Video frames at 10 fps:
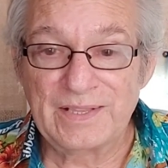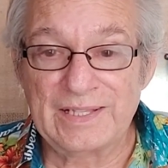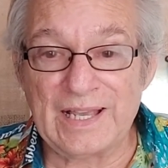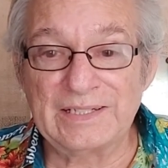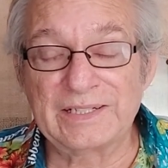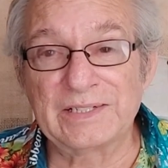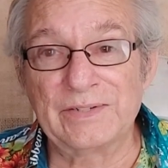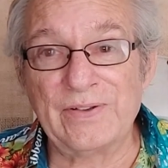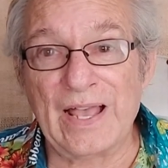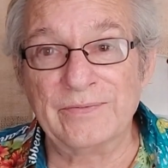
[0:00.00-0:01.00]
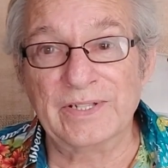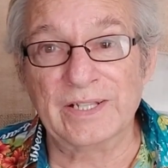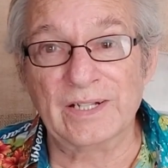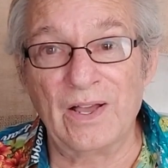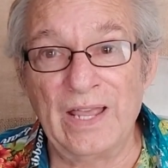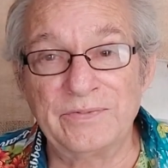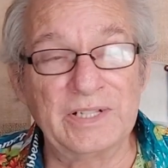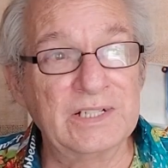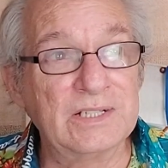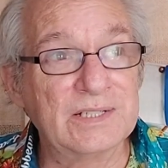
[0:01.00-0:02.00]
The idea of having
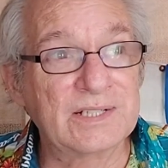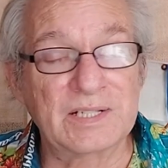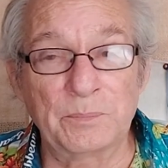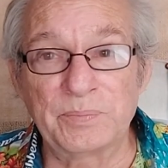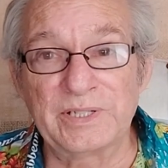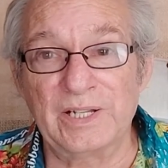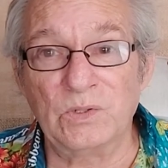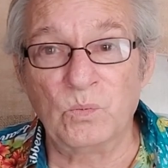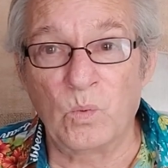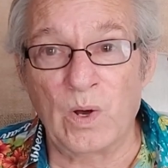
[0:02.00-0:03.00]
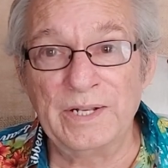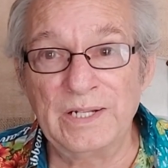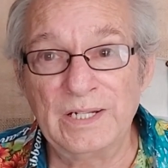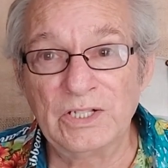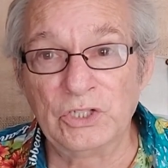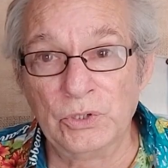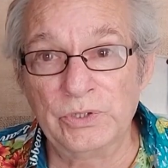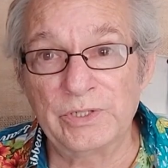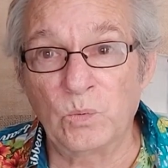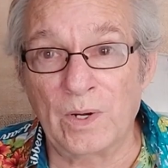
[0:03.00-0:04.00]
everything simply in one
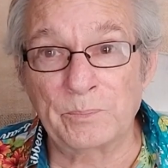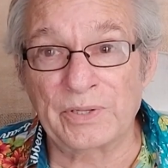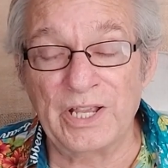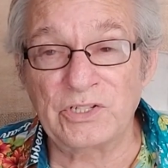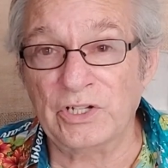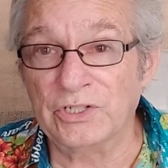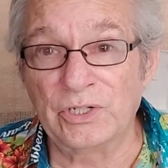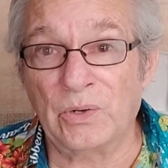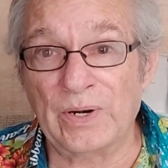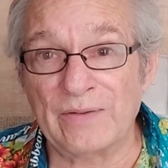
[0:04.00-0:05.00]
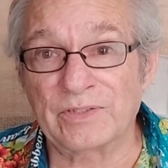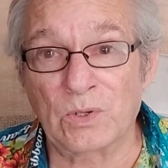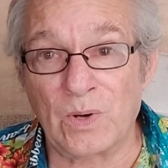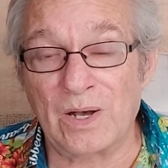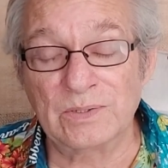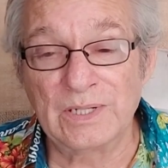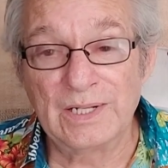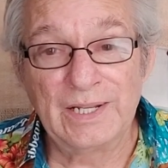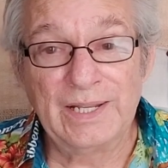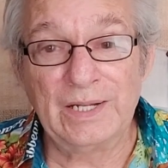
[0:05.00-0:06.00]
unit, one place, and you don't have to go out
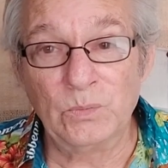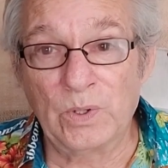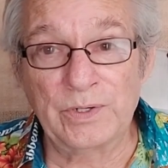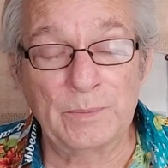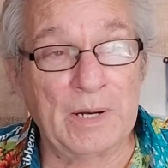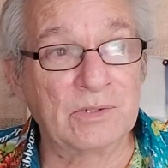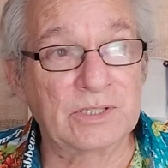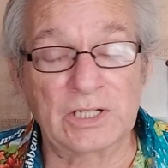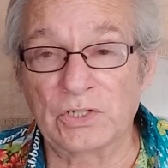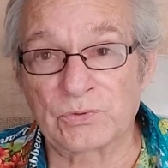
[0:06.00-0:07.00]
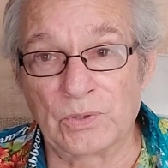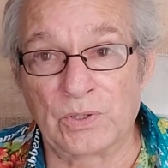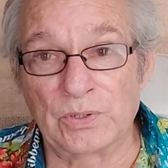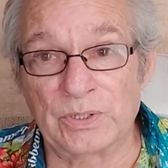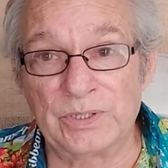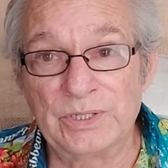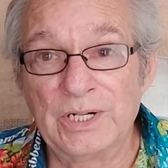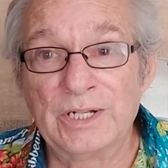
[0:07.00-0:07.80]
and worry about the controller,